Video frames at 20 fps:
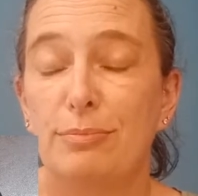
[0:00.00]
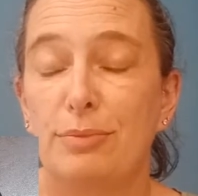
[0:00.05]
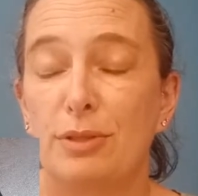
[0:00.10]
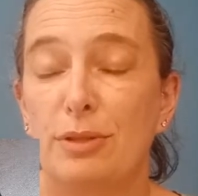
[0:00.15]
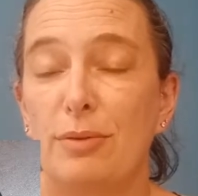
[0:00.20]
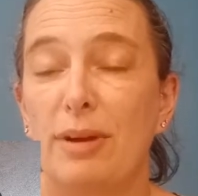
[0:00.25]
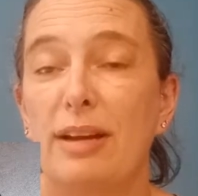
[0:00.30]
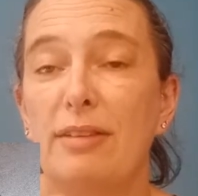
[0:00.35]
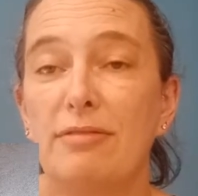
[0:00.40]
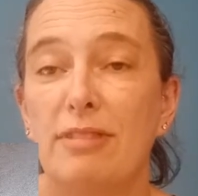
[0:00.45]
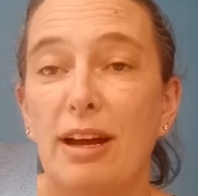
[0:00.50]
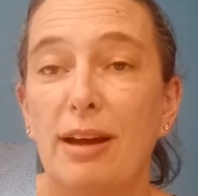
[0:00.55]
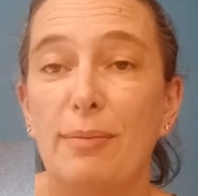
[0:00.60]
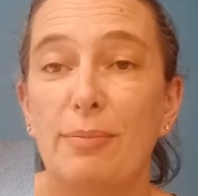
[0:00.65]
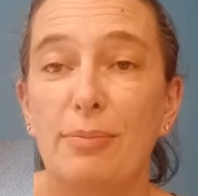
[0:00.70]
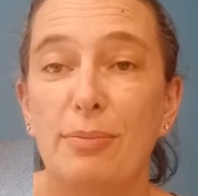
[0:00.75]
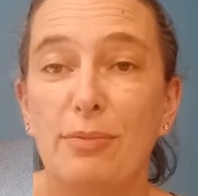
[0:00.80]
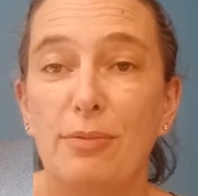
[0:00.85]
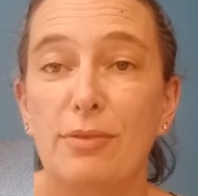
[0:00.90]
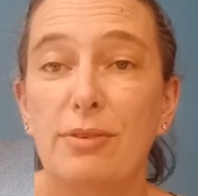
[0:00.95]
saran
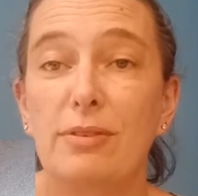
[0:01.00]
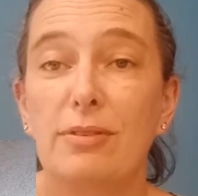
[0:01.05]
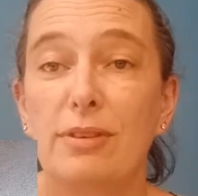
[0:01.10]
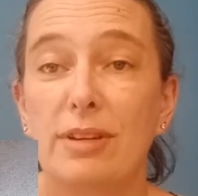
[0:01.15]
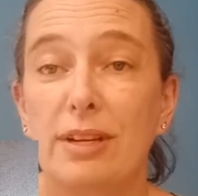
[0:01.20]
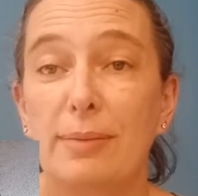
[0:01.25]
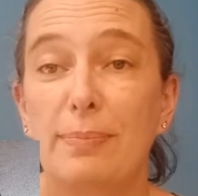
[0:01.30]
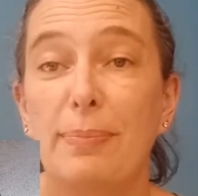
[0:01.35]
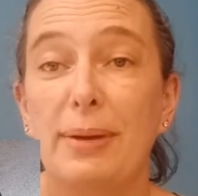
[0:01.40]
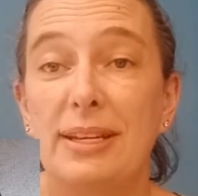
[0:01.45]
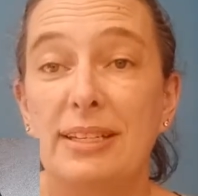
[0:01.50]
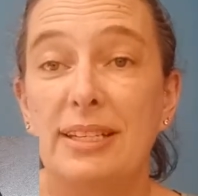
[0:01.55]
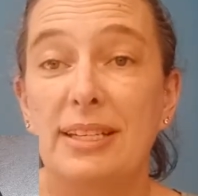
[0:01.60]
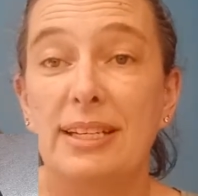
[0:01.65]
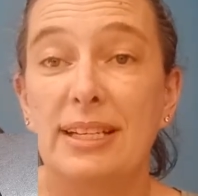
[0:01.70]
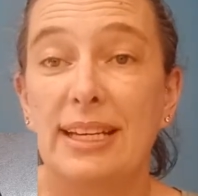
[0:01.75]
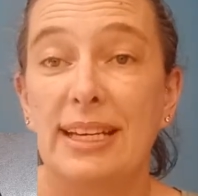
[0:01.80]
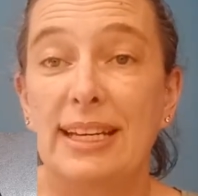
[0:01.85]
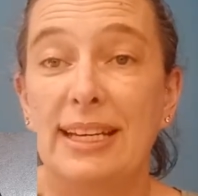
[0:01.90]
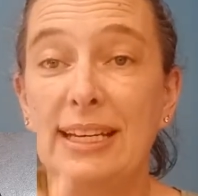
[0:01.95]
wrap will
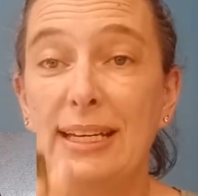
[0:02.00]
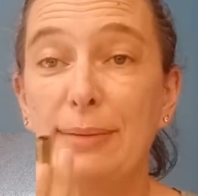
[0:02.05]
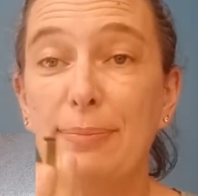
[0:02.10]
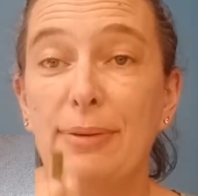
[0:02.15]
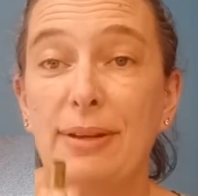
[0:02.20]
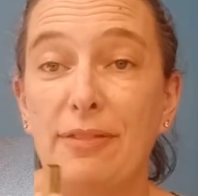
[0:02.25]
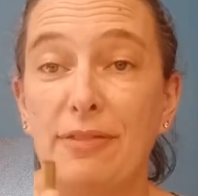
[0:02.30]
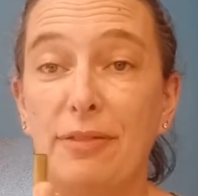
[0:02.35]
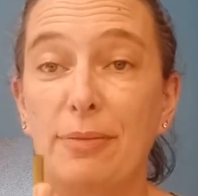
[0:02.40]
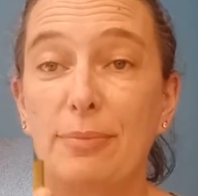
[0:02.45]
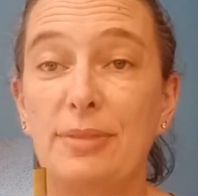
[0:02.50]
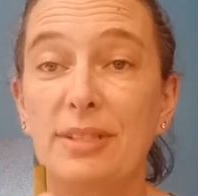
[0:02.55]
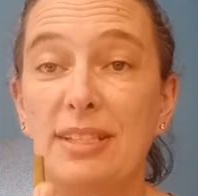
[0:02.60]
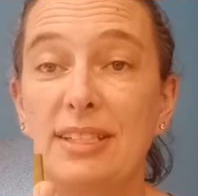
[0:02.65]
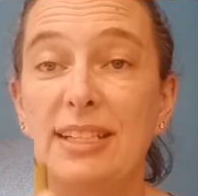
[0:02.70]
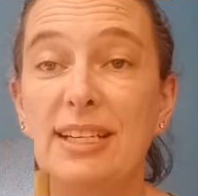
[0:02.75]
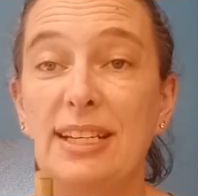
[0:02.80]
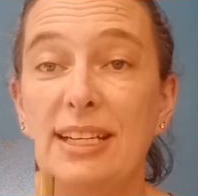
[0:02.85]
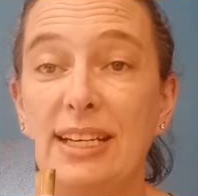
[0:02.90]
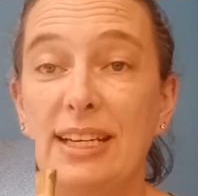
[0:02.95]
basically keep it from
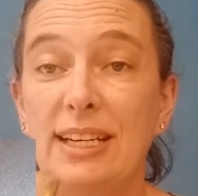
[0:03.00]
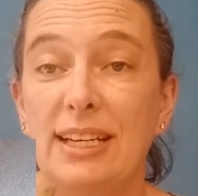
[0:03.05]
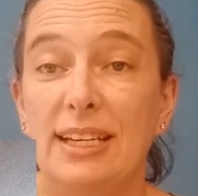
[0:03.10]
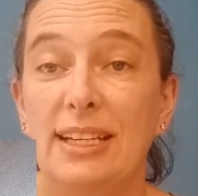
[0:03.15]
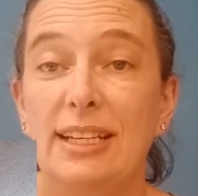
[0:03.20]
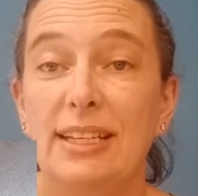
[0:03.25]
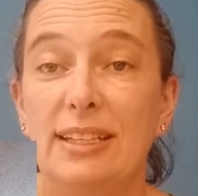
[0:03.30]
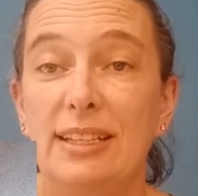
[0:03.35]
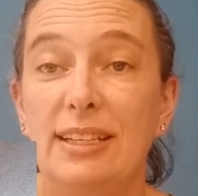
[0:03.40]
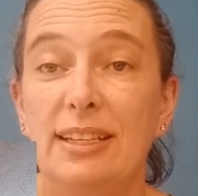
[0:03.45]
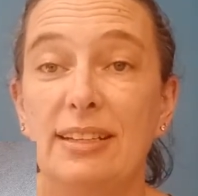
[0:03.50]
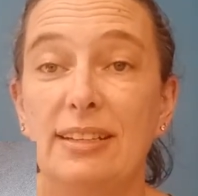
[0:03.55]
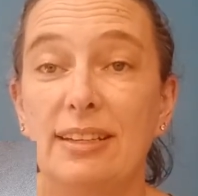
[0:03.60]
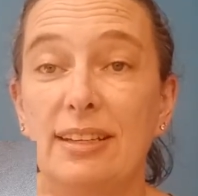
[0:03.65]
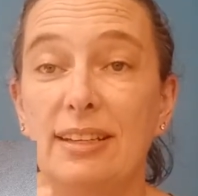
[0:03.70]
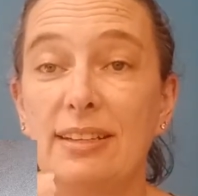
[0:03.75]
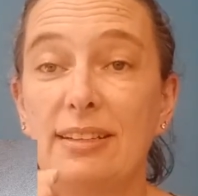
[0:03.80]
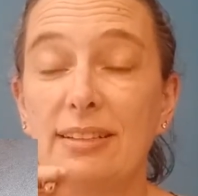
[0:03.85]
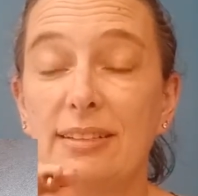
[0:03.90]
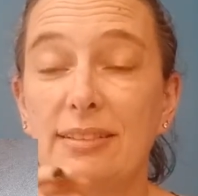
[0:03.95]
sticking into
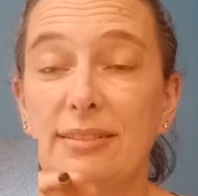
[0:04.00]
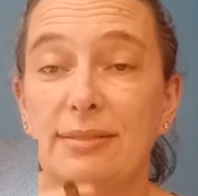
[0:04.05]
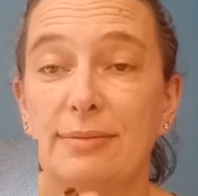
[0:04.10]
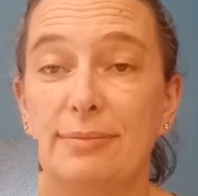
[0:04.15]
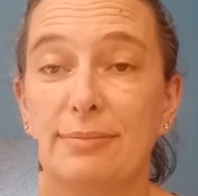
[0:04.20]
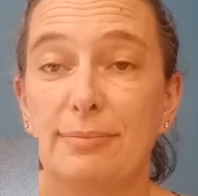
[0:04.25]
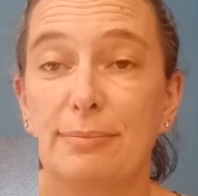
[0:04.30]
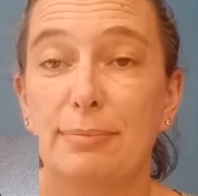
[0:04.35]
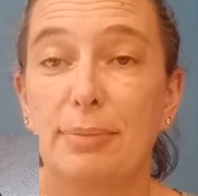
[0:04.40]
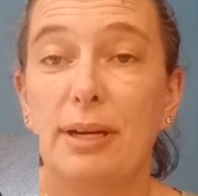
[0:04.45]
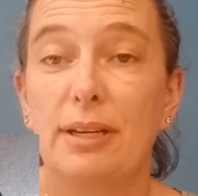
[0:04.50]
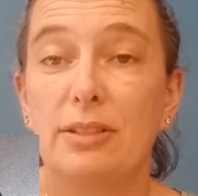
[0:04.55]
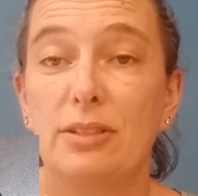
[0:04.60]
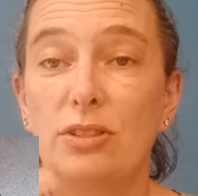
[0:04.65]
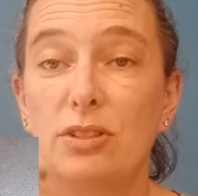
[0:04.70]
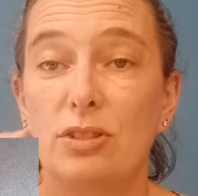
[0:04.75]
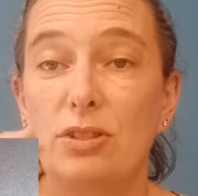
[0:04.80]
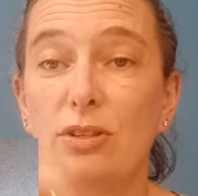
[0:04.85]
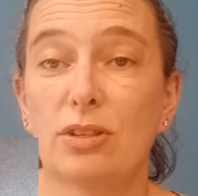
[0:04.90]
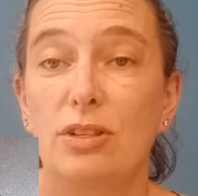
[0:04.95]
the punch.
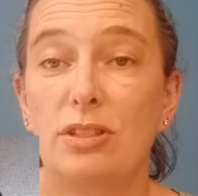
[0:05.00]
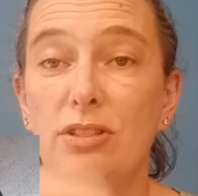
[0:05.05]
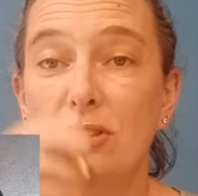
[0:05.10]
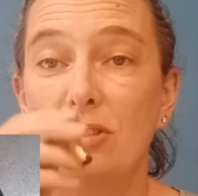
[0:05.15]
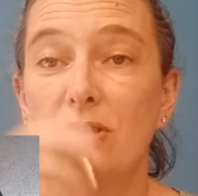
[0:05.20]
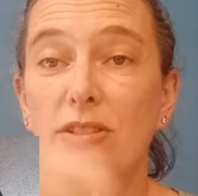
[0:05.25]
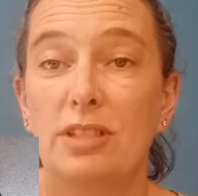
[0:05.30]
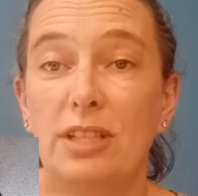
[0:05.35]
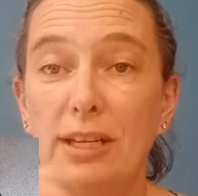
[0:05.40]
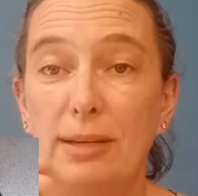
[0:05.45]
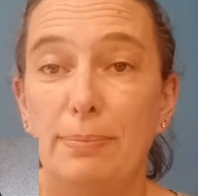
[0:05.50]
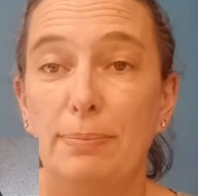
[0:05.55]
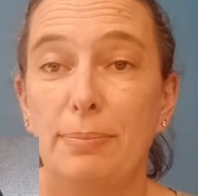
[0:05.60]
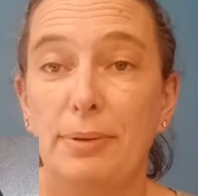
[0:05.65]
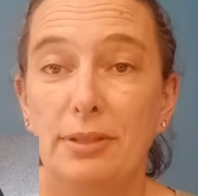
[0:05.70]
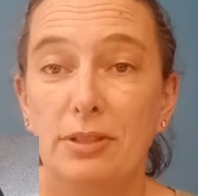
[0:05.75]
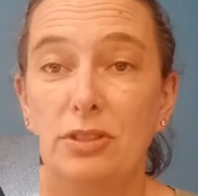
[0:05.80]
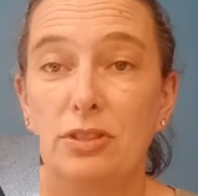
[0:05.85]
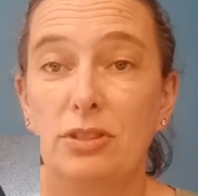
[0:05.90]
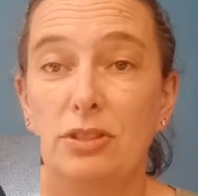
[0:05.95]
So you can just keep
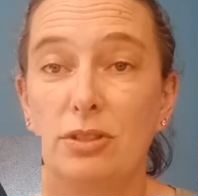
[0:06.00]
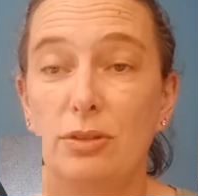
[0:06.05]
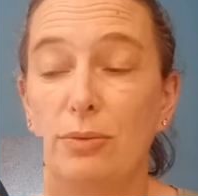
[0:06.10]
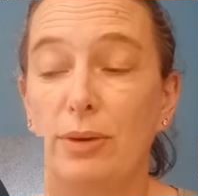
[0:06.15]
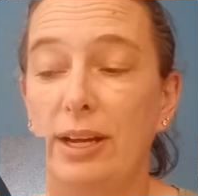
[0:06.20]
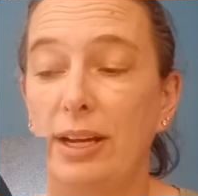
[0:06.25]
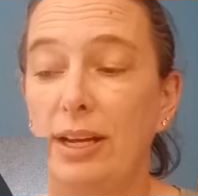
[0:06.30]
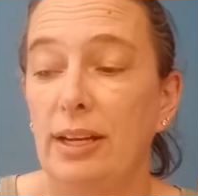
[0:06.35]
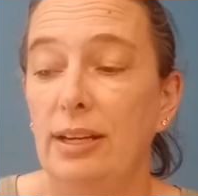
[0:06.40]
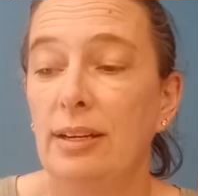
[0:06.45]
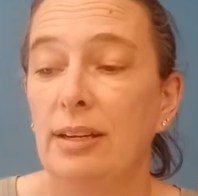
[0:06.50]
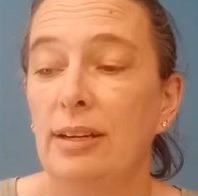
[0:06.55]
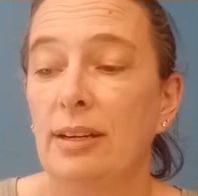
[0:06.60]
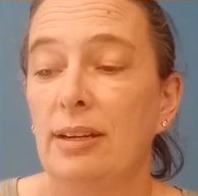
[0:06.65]
punching away.